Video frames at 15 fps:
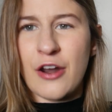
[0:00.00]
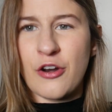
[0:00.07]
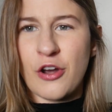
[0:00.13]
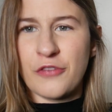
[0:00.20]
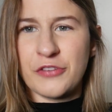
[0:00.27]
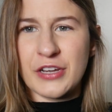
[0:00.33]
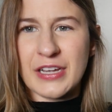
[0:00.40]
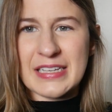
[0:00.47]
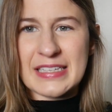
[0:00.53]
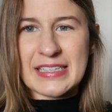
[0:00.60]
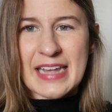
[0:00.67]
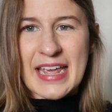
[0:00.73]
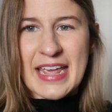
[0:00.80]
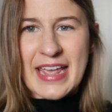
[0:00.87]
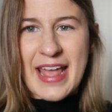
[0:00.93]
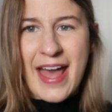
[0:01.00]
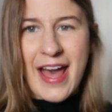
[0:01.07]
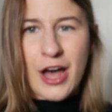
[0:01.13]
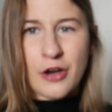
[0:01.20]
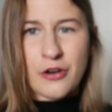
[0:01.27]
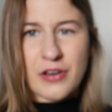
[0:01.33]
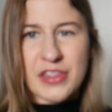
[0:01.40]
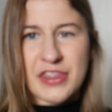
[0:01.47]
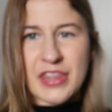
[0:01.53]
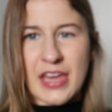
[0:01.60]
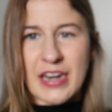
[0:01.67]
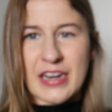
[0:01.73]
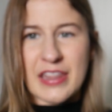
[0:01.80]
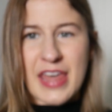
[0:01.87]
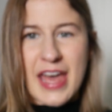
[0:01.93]
I don't know if you can see how
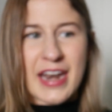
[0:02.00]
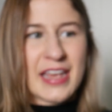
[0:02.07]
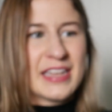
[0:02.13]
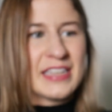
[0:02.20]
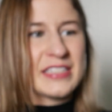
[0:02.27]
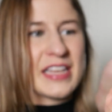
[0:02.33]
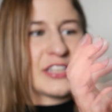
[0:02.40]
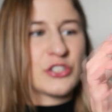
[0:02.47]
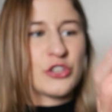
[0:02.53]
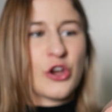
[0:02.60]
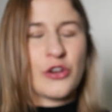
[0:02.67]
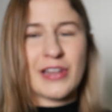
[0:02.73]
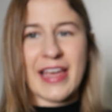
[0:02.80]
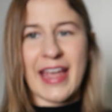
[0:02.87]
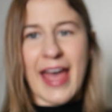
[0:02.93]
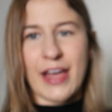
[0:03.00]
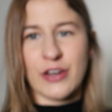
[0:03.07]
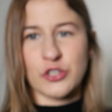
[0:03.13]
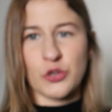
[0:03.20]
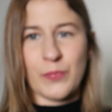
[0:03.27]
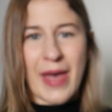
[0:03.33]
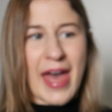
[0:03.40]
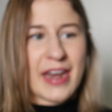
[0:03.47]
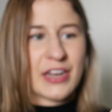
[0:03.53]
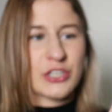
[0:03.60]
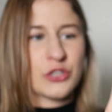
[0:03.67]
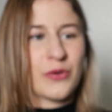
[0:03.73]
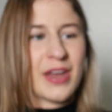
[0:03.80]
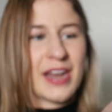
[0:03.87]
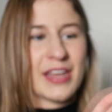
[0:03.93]
thin that is. There's no like actual padding
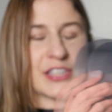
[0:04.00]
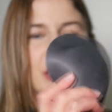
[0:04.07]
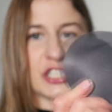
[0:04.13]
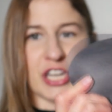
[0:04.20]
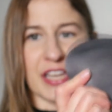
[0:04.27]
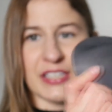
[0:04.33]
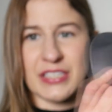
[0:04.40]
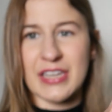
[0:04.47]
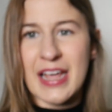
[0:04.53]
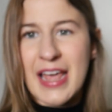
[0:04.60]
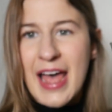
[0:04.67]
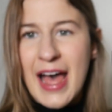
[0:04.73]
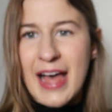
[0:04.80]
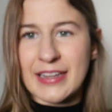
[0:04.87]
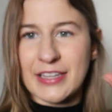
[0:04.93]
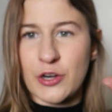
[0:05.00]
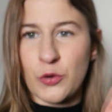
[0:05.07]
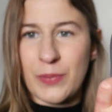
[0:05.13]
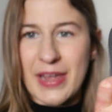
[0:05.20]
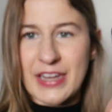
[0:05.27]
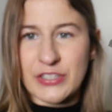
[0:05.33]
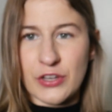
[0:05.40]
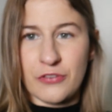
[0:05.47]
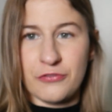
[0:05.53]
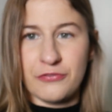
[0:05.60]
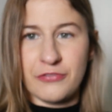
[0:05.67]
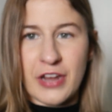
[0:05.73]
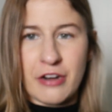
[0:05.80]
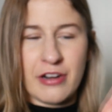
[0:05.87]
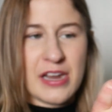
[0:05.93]
to it. It's just a little piece of
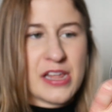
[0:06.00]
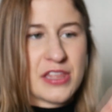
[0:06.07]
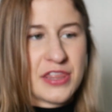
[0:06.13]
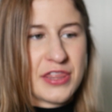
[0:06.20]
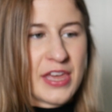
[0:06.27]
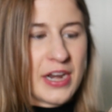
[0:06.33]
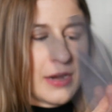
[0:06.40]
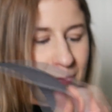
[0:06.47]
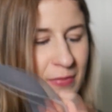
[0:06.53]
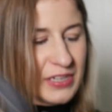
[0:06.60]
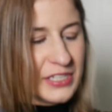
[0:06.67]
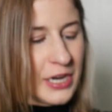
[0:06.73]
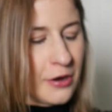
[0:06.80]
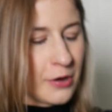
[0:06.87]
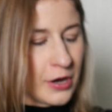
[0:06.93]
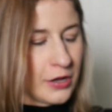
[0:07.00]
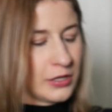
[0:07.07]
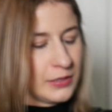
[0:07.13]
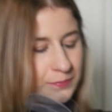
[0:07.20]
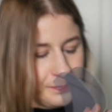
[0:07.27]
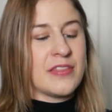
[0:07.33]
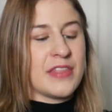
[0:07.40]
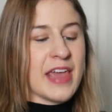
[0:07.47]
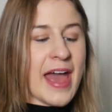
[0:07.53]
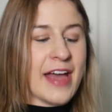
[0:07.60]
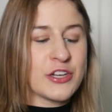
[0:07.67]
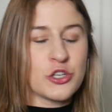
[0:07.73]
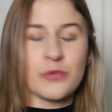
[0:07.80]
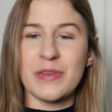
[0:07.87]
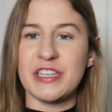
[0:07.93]
very thin material. The
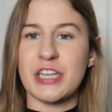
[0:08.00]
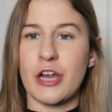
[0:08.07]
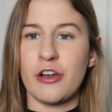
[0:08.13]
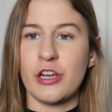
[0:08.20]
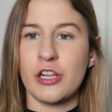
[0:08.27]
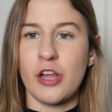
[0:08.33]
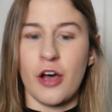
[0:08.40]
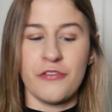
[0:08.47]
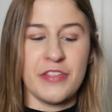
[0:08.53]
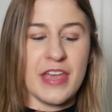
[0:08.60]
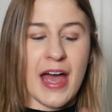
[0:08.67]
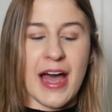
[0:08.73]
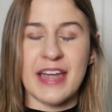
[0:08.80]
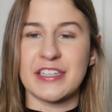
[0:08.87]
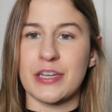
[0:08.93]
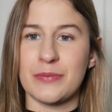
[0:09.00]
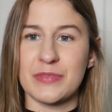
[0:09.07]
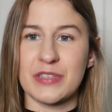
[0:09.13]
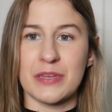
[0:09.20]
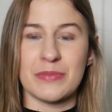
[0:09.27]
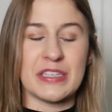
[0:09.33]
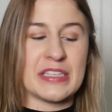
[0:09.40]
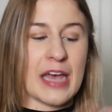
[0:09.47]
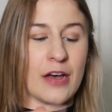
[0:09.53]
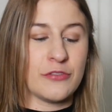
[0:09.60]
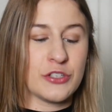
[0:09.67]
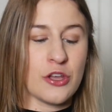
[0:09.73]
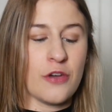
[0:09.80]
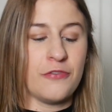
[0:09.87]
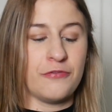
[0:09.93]
actual material of the items
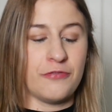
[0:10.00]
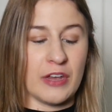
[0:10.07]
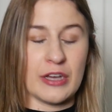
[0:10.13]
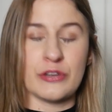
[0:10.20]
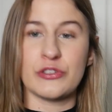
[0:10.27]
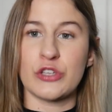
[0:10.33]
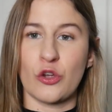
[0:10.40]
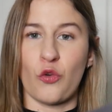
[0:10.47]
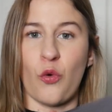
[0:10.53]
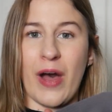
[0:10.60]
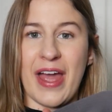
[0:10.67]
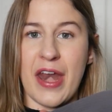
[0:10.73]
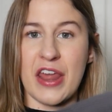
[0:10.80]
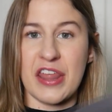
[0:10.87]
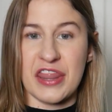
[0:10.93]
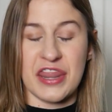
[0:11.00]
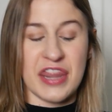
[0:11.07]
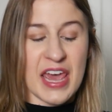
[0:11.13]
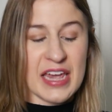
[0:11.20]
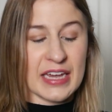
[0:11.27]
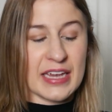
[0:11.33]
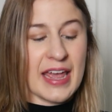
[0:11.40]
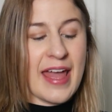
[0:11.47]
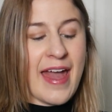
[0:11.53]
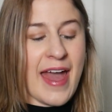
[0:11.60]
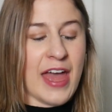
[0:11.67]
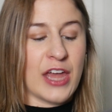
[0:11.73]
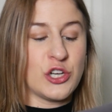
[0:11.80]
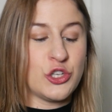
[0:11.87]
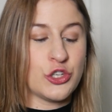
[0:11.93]
themselves though feels quite thick
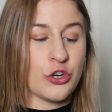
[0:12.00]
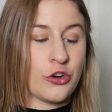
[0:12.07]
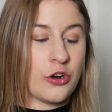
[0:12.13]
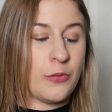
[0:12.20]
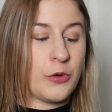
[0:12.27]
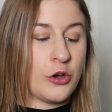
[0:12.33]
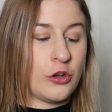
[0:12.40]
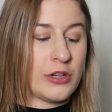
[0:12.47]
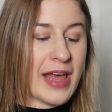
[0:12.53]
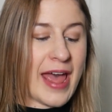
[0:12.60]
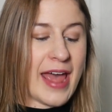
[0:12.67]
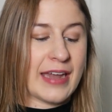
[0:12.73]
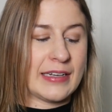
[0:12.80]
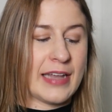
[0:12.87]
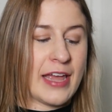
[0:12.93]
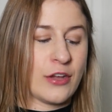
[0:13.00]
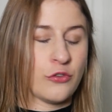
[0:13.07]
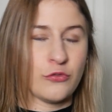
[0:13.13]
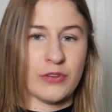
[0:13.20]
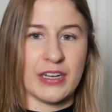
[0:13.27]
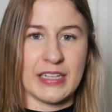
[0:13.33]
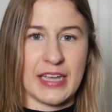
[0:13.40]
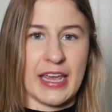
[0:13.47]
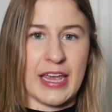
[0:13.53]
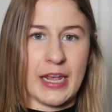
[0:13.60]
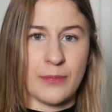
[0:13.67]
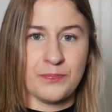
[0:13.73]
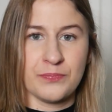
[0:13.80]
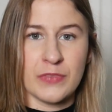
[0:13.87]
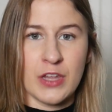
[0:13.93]
and durable and like
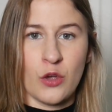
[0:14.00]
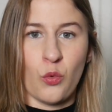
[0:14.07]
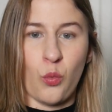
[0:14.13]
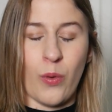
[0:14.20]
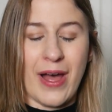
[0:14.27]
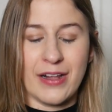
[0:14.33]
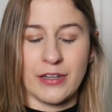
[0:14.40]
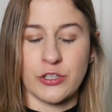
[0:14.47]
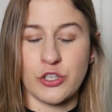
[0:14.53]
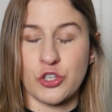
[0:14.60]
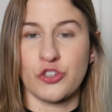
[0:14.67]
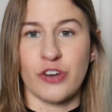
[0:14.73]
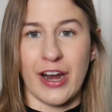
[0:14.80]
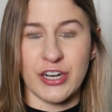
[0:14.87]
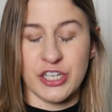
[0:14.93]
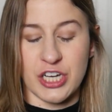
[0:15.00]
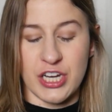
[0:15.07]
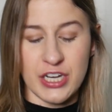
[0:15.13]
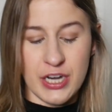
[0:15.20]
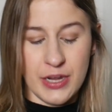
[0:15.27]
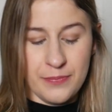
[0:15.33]
really well structured.